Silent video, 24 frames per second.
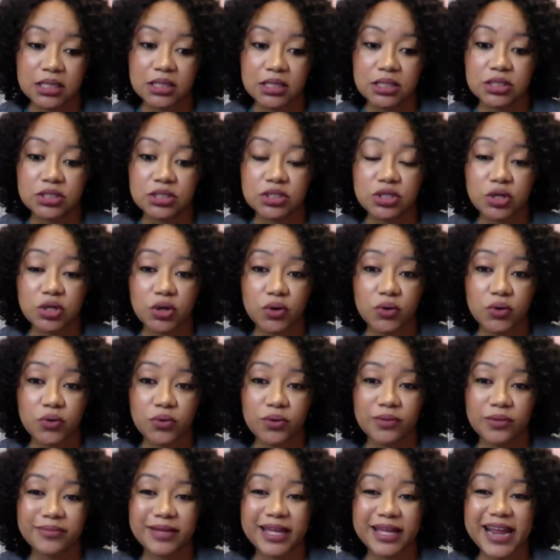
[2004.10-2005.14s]

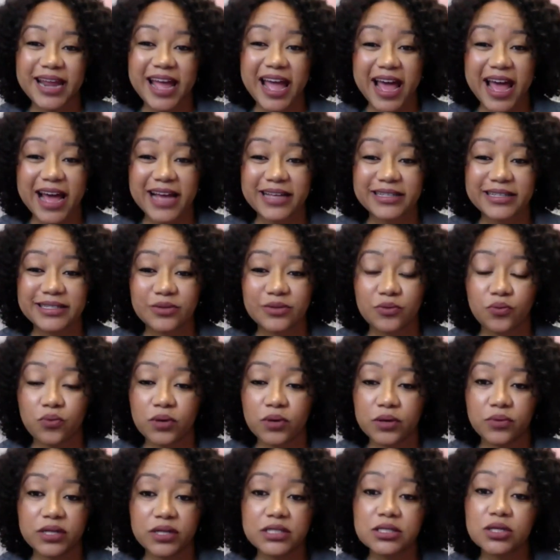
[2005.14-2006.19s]
So can I ask
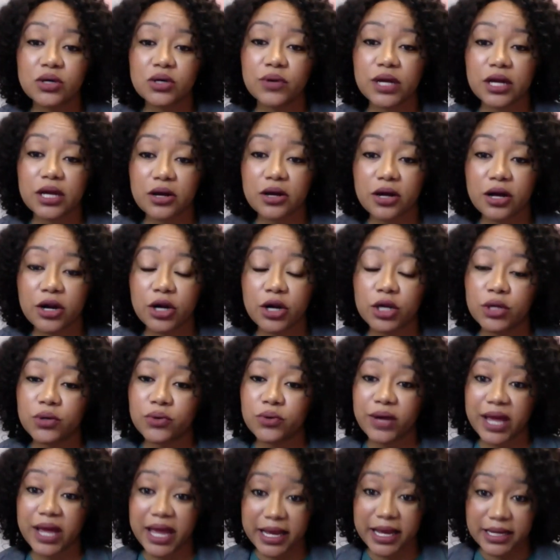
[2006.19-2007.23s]
what's going on? Are you
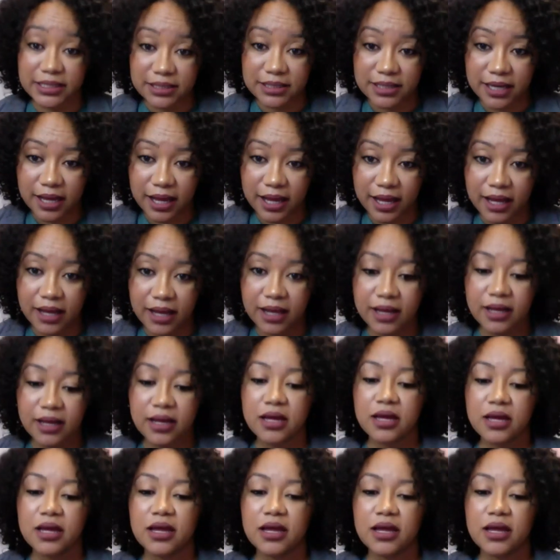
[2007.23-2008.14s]
okay today?